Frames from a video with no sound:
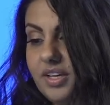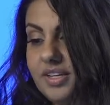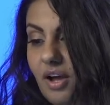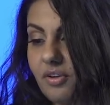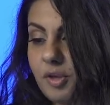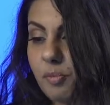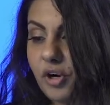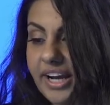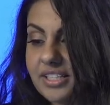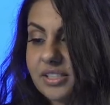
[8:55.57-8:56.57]
Now, the
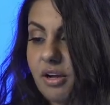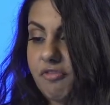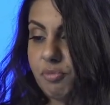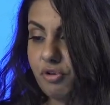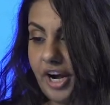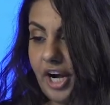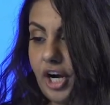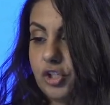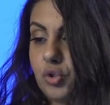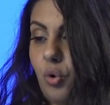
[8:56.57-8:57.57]
practice of
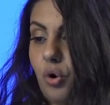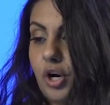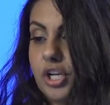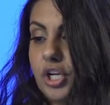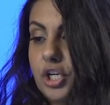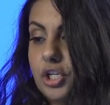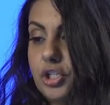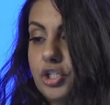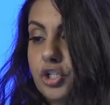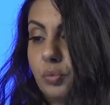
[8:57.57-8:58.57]
prayer toward
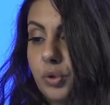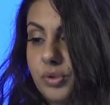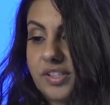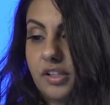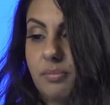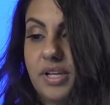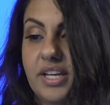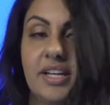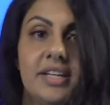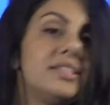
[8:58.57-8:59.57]
Jerusalem
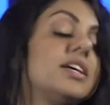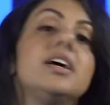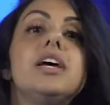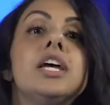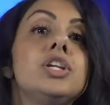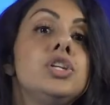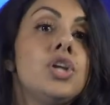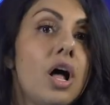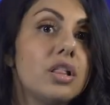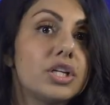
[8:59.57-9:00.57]
is
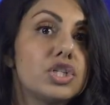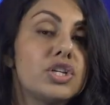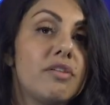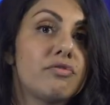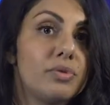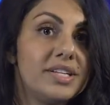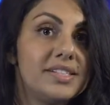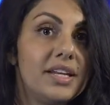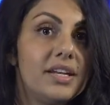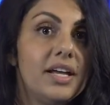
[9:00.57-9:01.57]
acknowledged to have
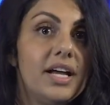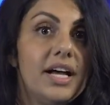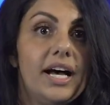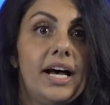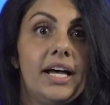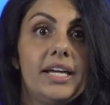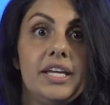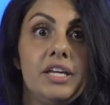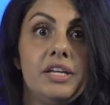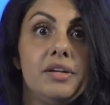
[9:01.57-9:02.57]
risen
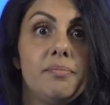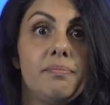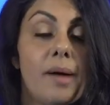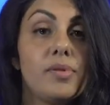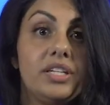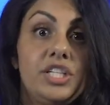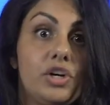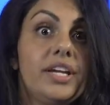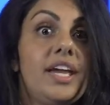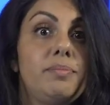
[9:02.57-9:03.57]
in Babylon
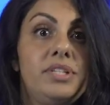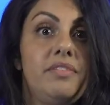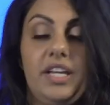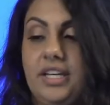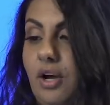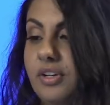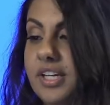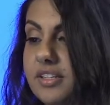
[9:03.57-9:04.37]
during captivity. Now, King